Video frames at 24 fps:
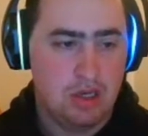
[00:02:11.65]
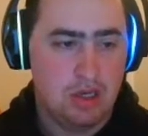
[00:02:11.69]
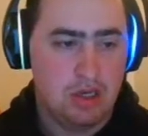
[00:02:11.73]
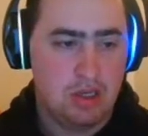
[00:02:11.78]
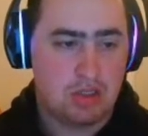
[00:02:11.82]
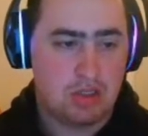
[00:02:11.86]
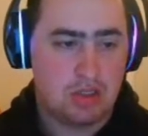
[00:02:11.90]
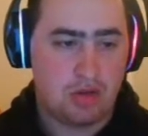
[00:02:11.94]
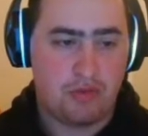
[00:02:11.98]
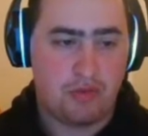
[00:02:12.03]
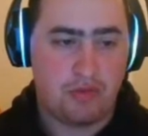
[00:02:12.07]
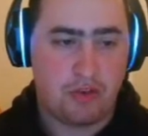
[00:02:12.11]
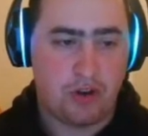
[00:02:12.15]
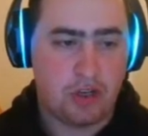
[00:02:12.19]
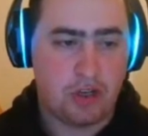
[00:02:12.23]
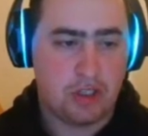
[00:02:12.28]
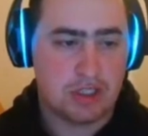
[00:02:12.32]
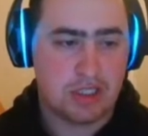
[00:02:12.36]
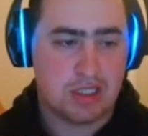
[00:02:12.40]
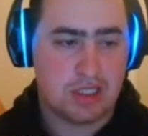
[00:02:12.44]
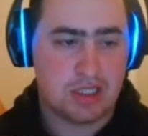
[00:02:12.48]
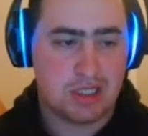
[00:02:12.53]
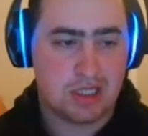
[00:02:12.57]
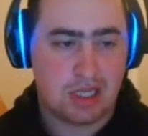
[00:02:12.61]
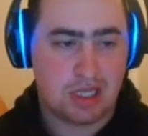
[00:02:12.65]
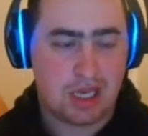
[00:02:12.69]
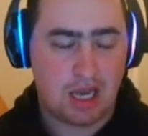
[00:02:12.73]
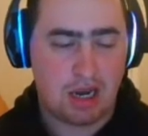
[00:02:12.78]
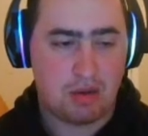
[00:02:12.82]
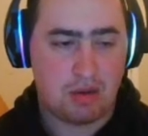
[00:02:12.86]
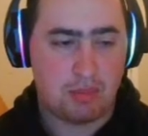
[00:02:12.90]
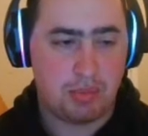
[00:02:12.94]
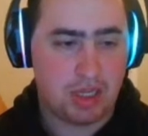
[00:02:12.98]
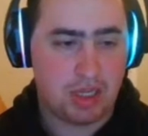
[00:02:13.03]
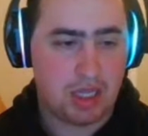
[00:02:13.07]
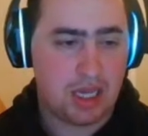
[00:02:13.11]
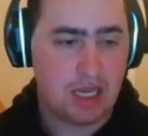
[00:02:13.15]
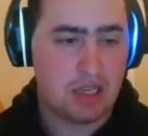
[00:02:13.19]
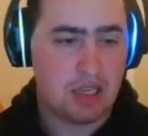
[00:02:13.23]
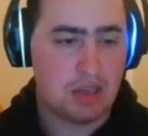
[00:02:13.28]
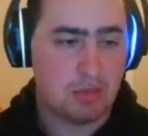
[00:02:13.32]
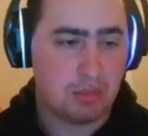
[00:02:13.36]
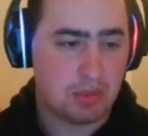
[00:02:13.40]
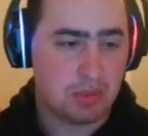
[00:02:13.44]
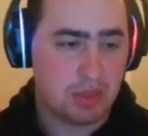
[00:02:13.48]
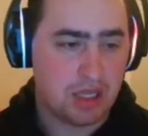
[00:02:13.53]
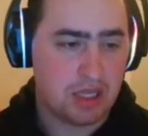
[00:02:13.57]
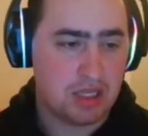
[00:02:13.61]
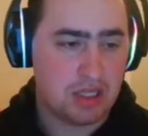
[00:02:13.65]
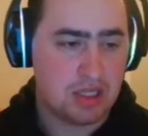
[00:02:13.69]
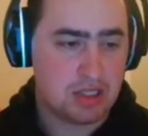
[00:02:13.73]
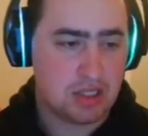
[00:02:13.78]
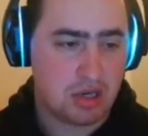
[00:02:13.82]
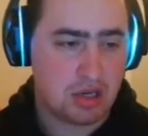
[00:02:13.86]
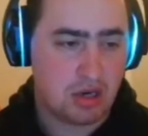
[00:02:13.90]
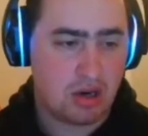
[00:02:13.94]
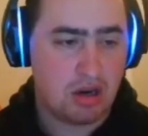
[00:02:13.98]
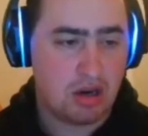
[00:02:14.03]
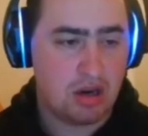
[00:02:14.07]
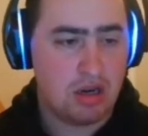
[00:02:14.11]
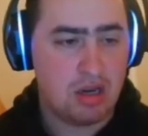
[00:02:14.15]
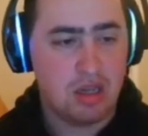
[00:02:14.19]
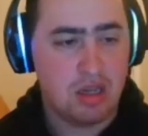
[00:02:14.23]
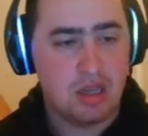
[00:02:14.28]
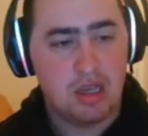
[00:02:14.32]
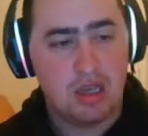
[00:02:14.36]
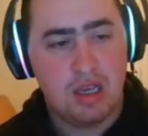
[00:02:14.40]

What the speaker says: So first is the counter play. You play this card.